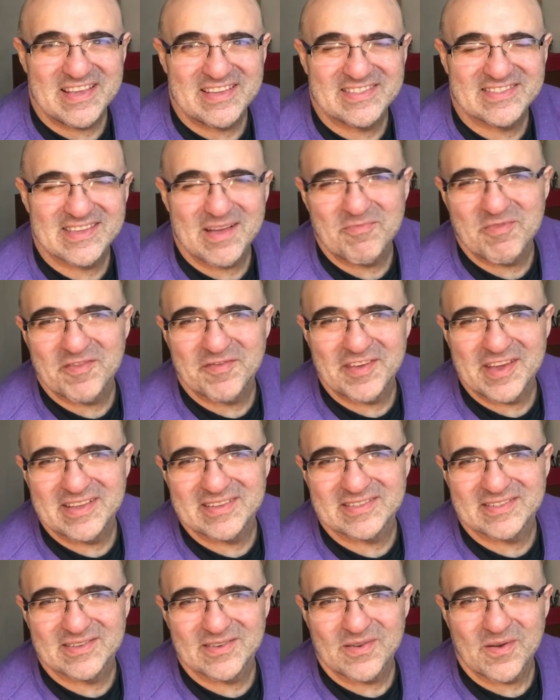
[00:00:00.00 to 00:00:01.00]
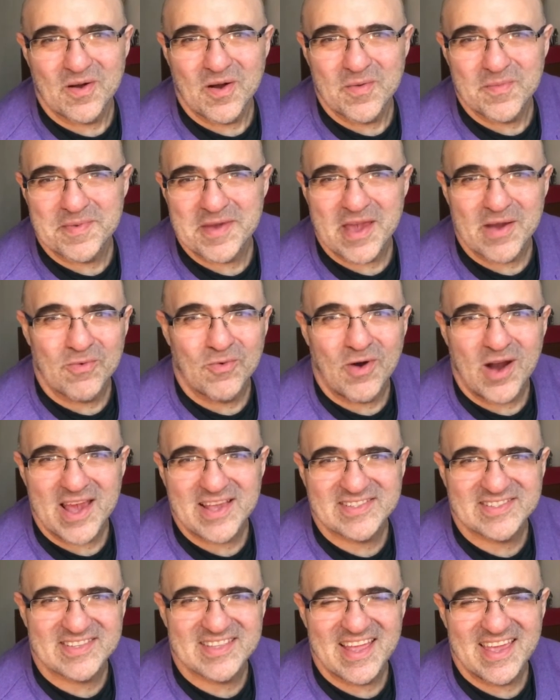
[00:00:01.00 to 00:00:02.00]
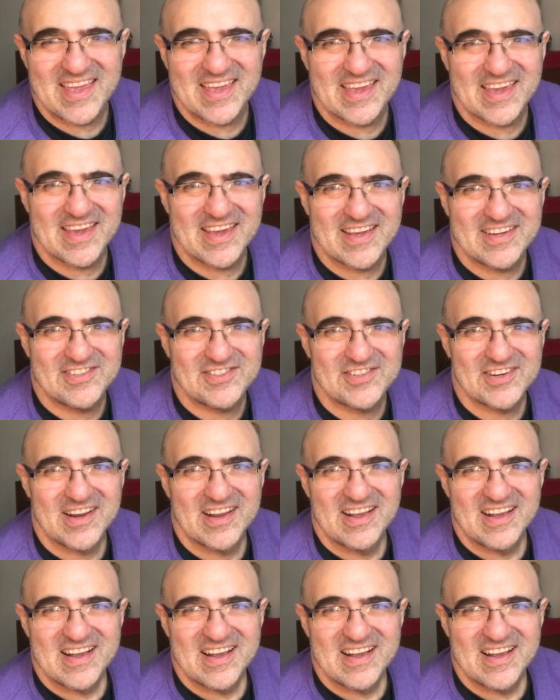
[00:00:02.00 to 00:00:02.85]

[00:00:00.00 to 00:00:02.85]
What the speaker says: Some of it's a bit Whitesnake-ish,